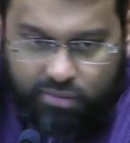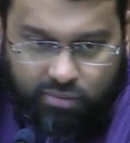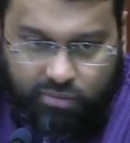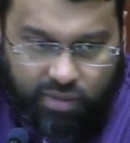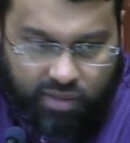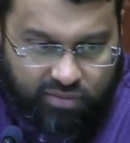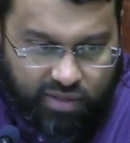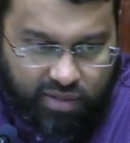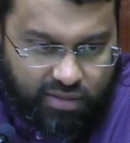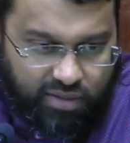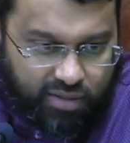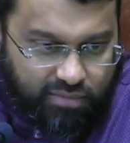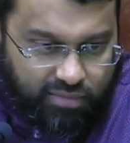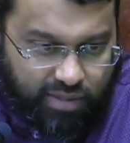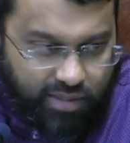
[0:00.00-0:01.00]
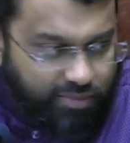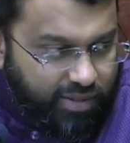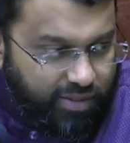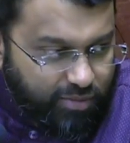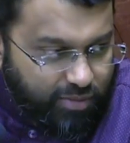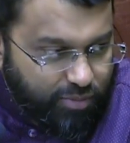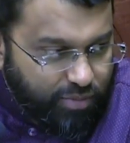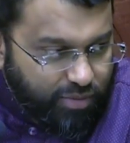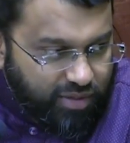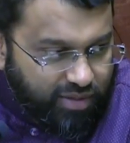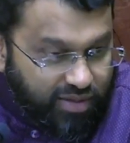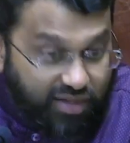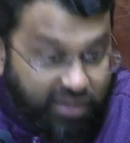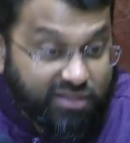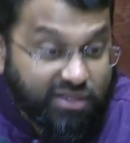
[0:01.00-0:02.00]
we have not done him anybody remember
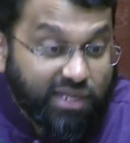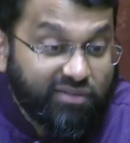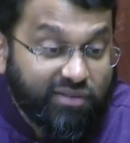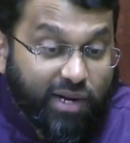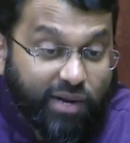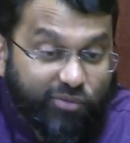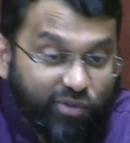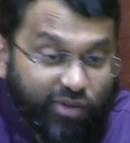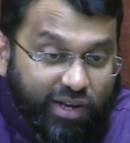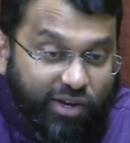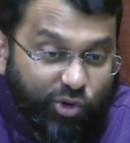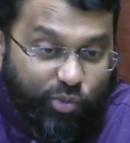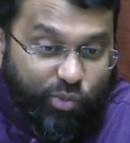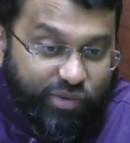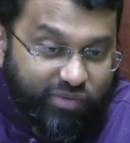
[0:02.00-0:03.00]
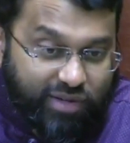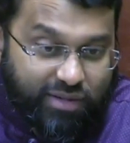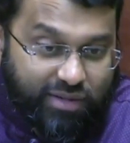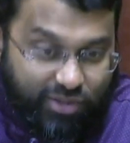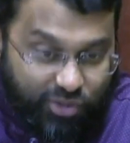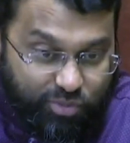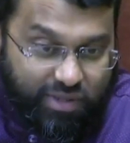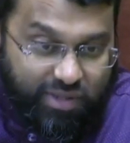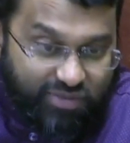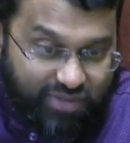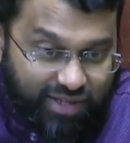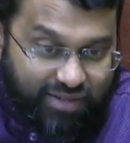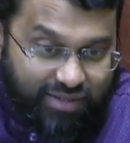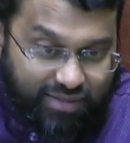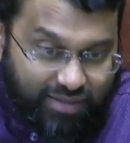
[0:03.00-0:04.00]
because even I'm forgetting whom we've done can you believe
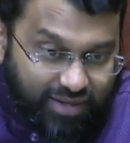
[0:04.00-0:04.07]
that